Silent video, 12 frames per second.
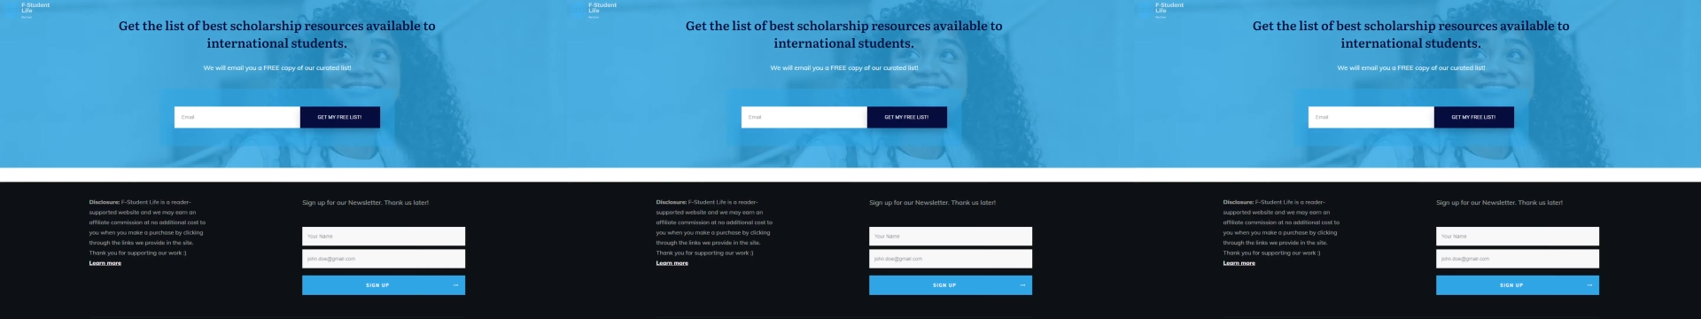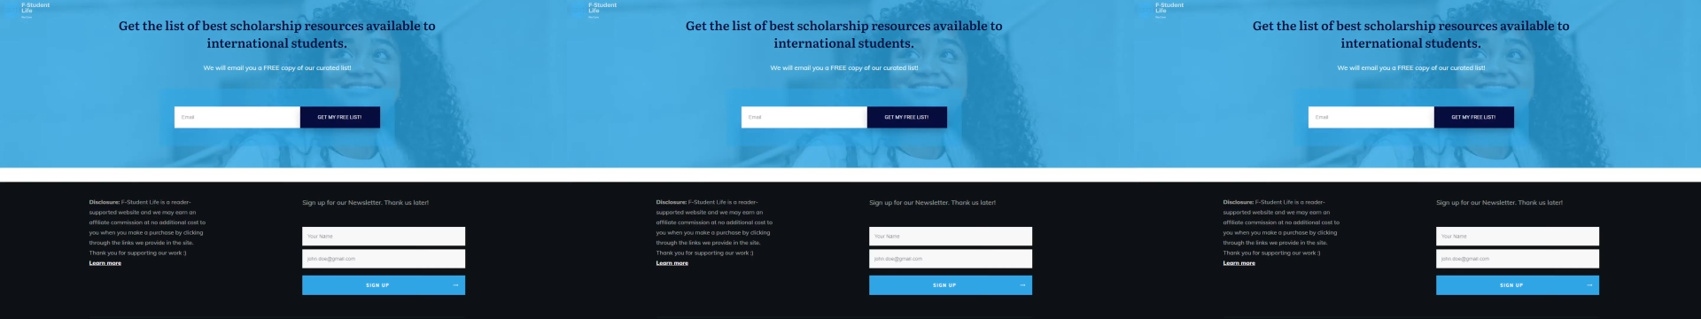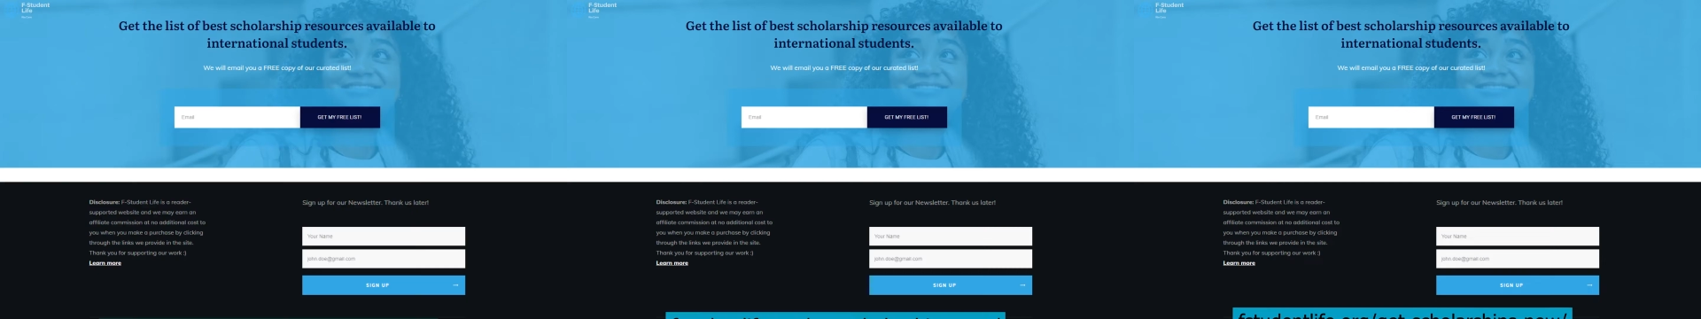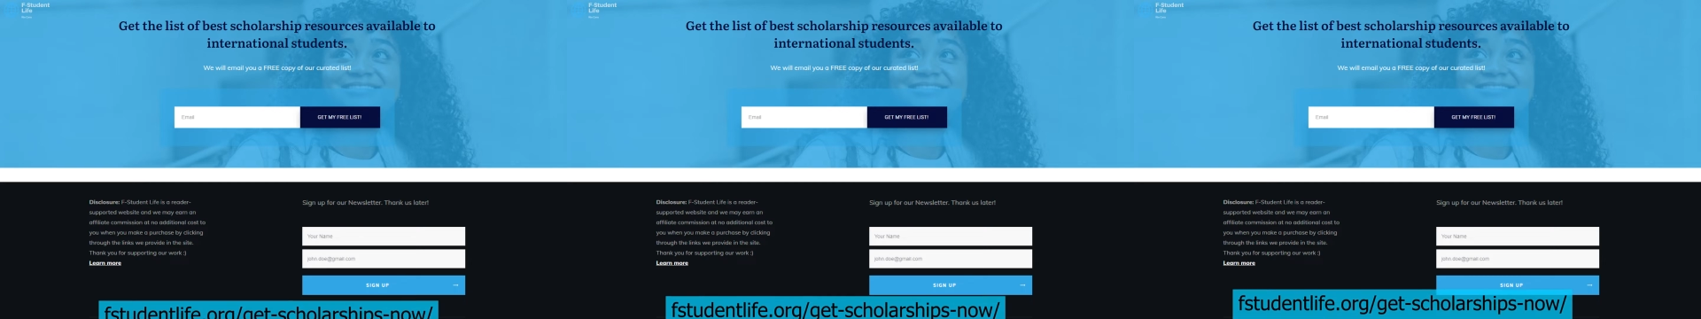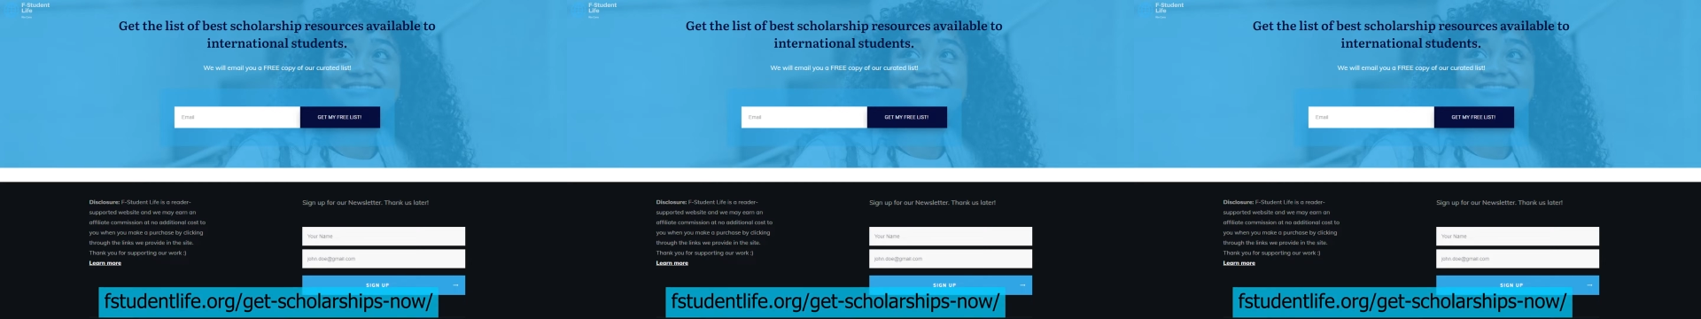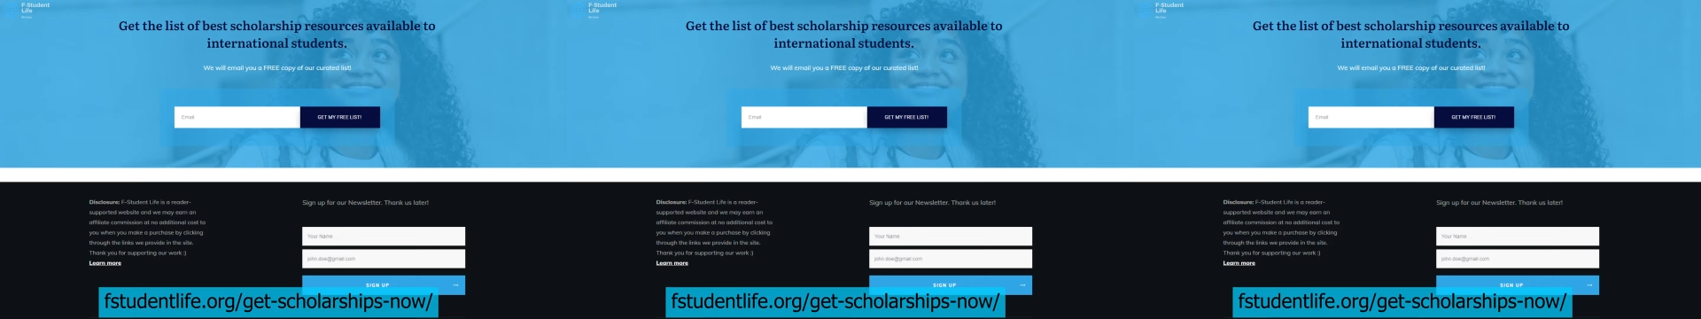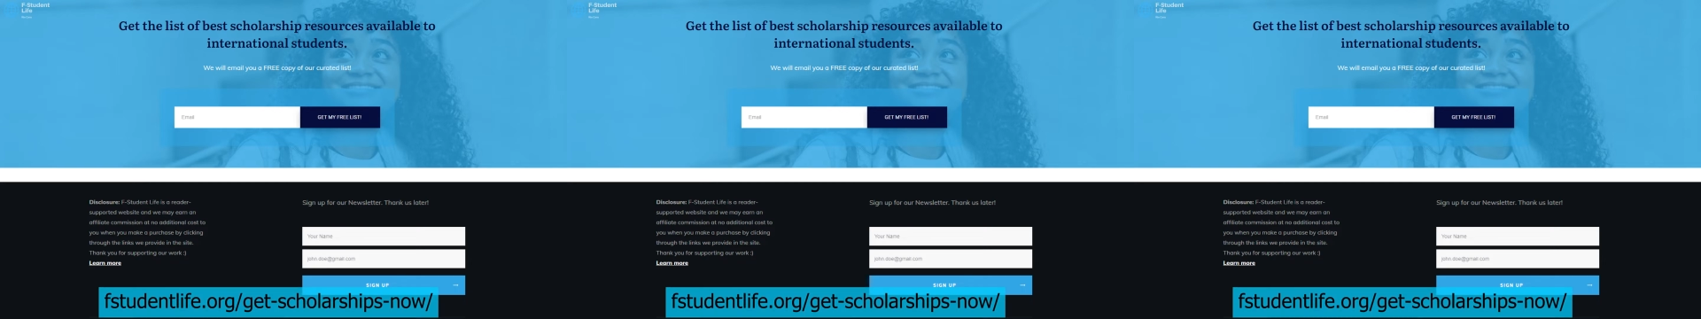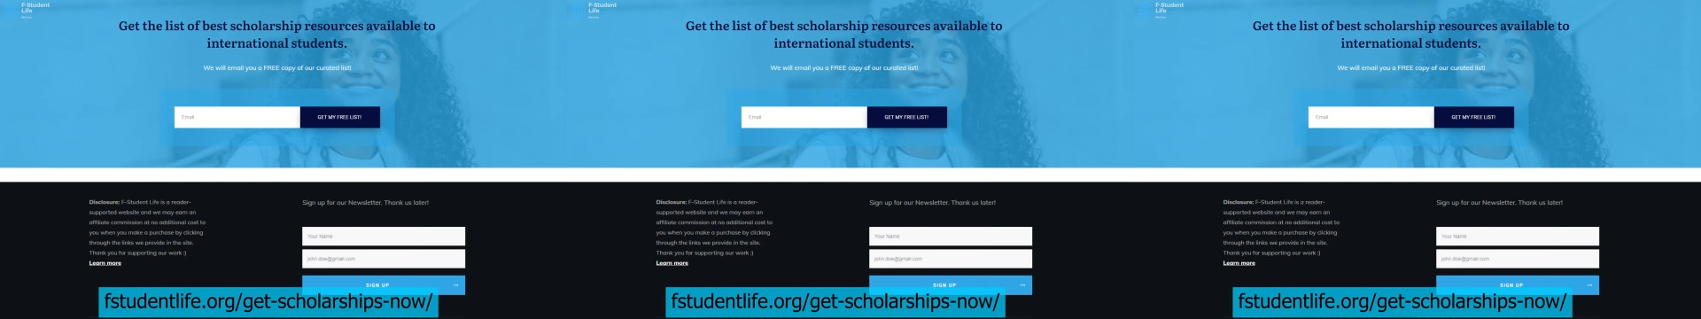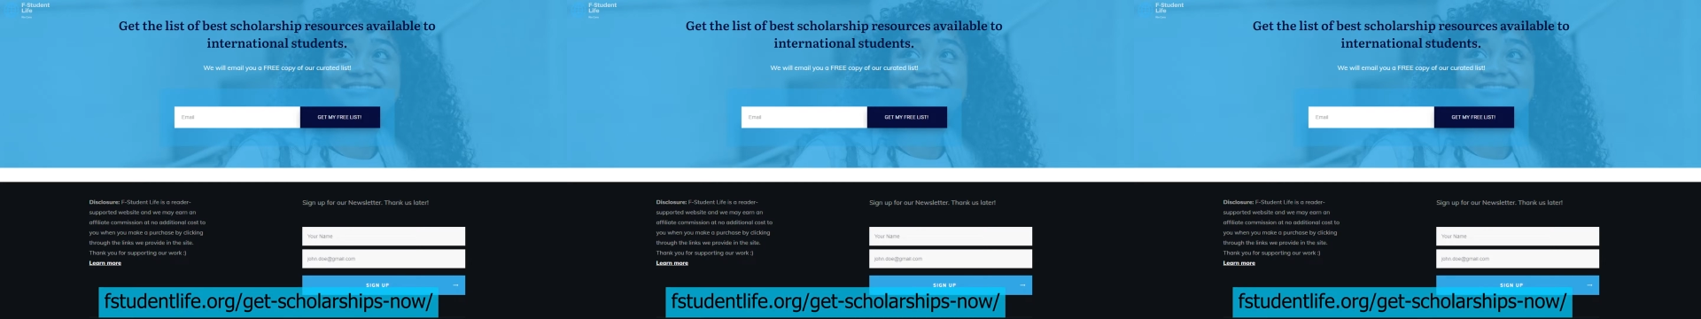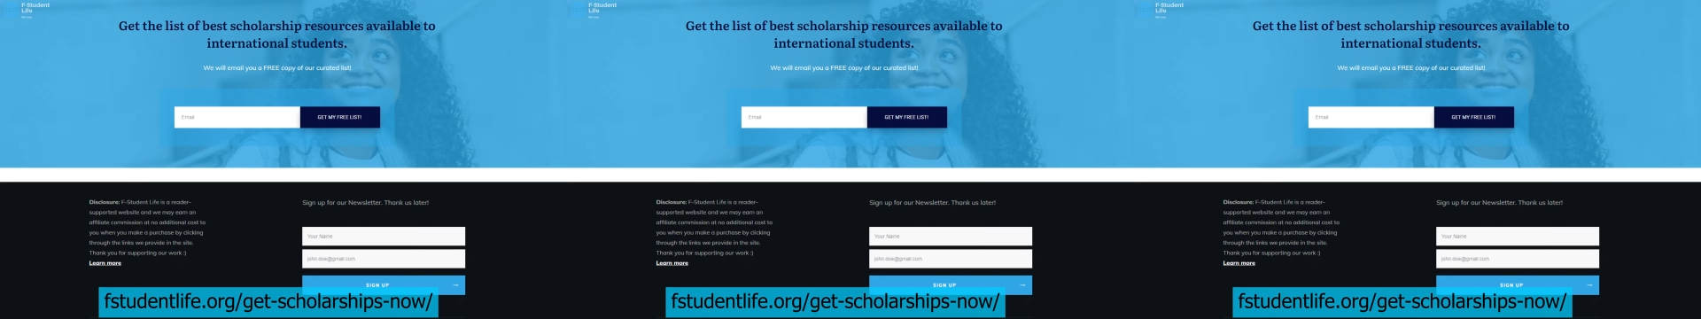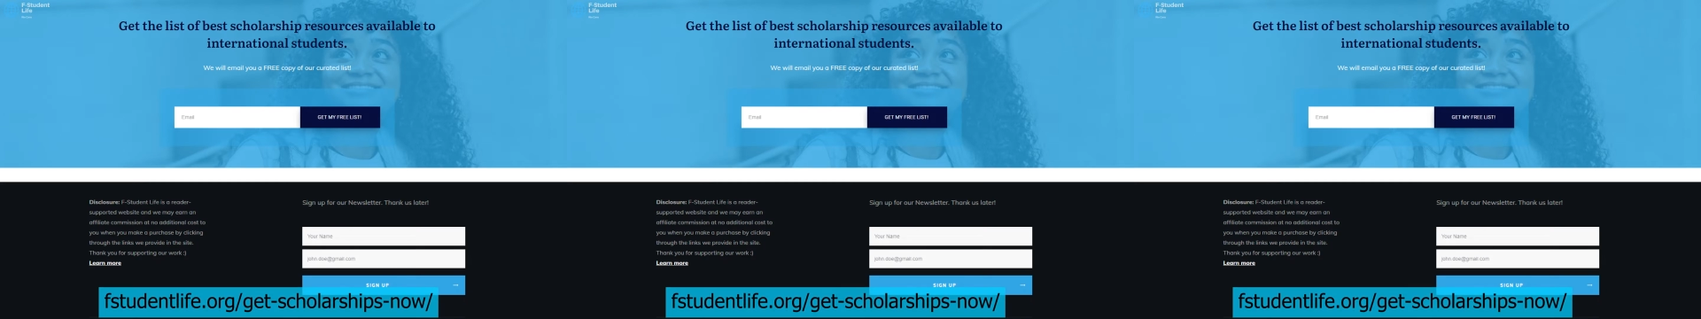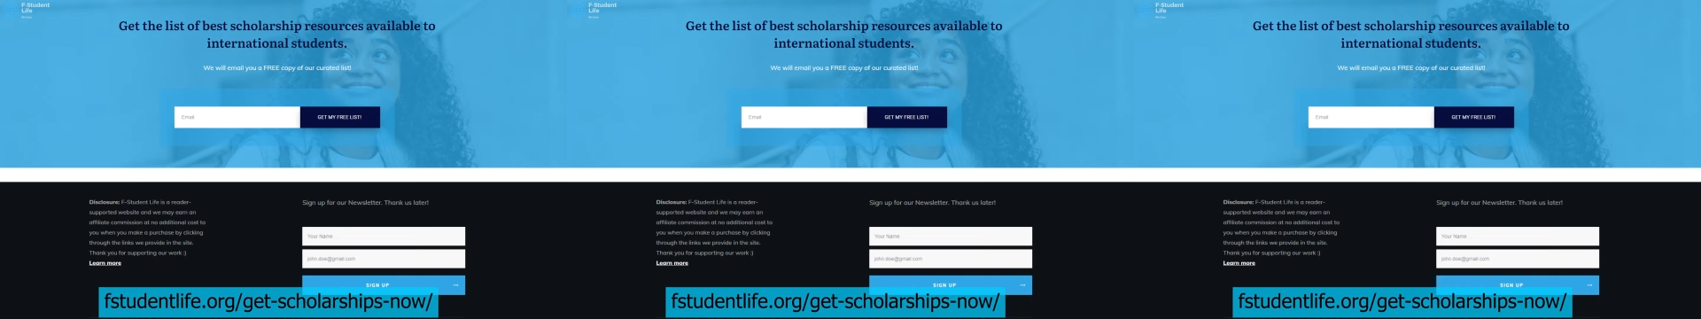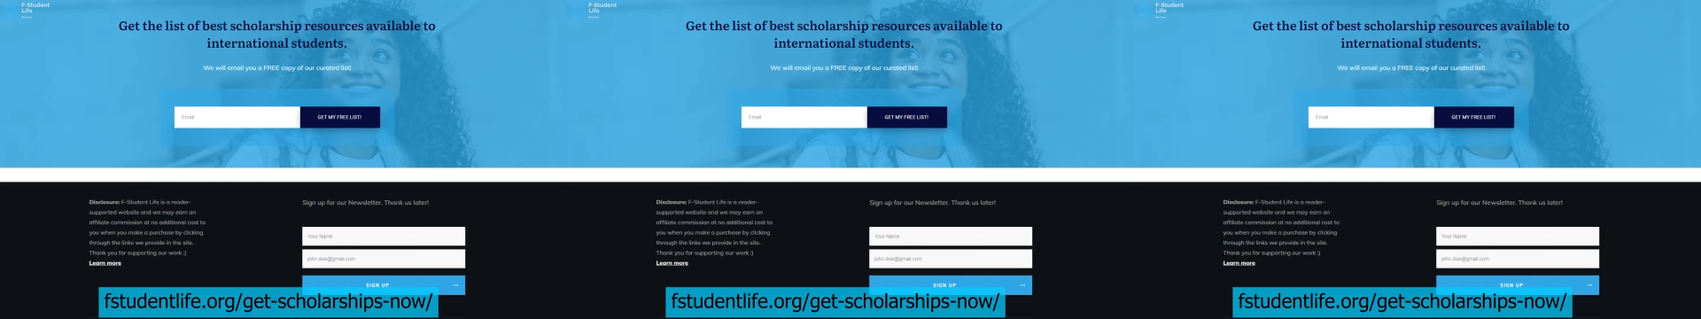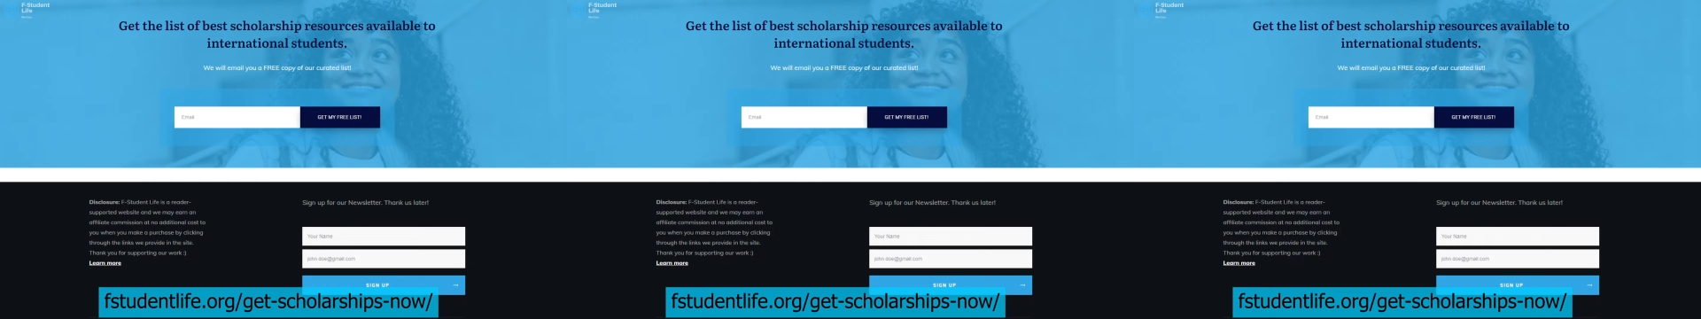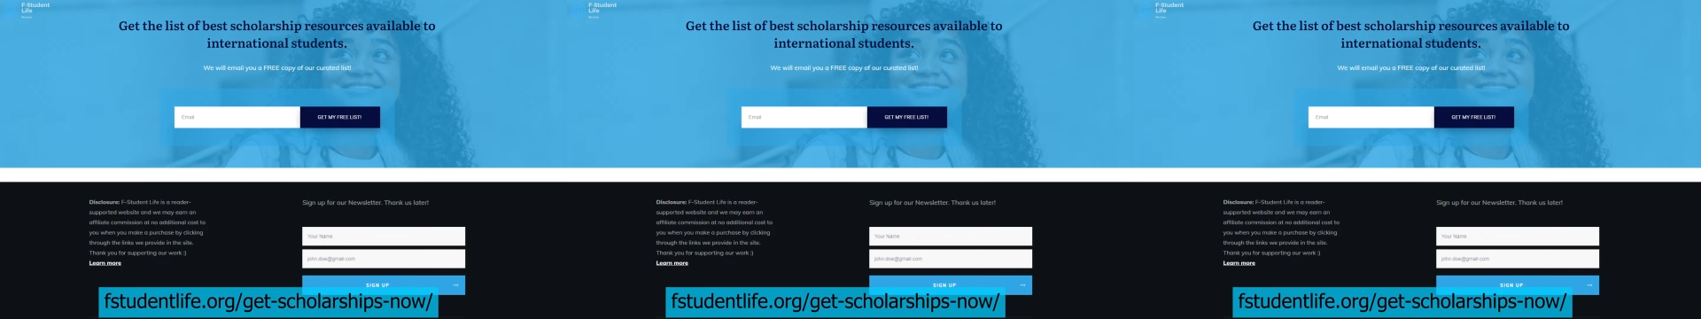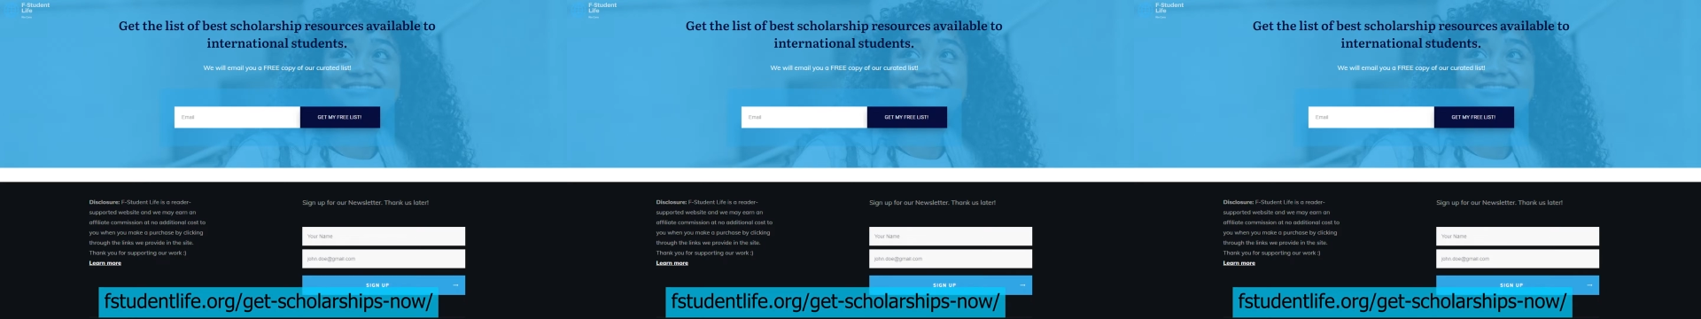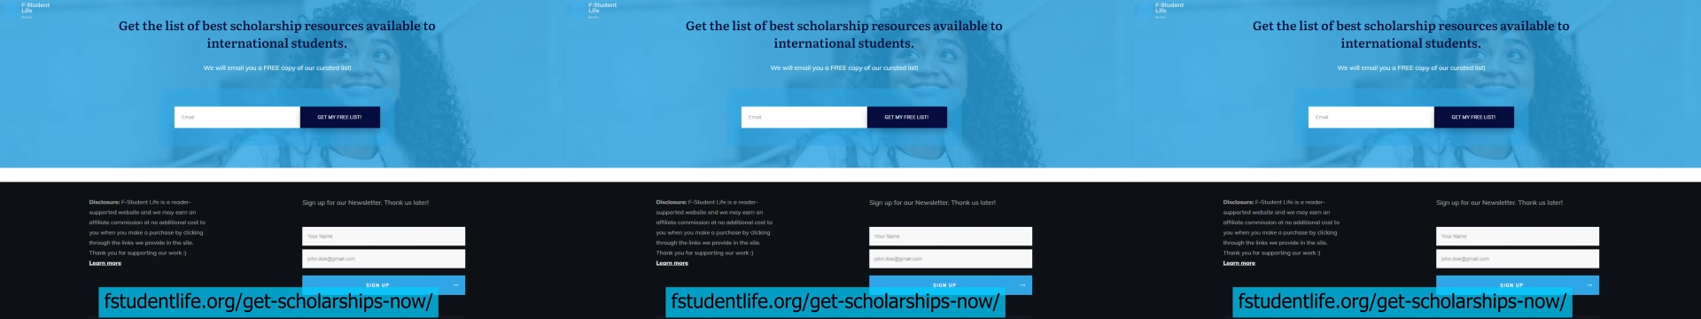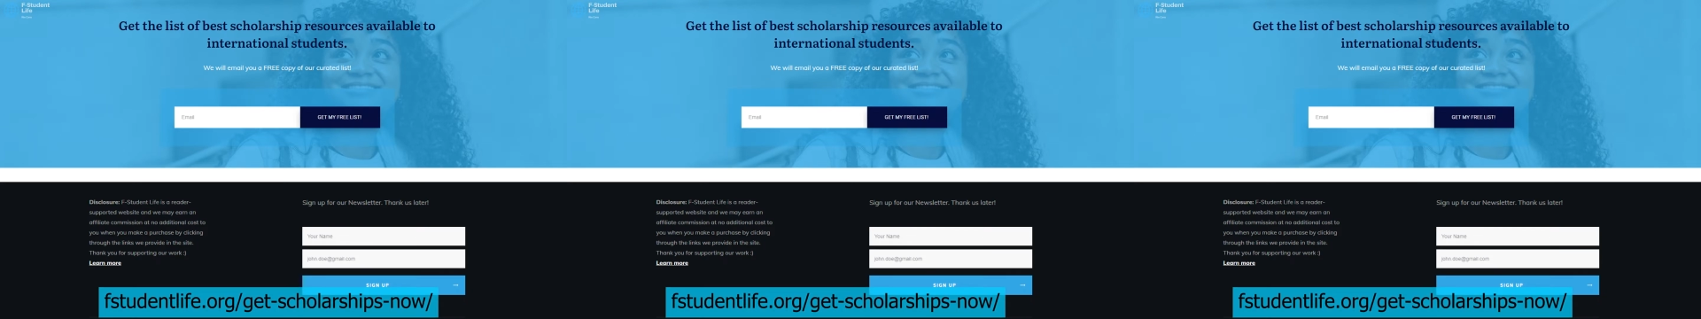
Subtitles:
No face is visible, so there are no lips to read.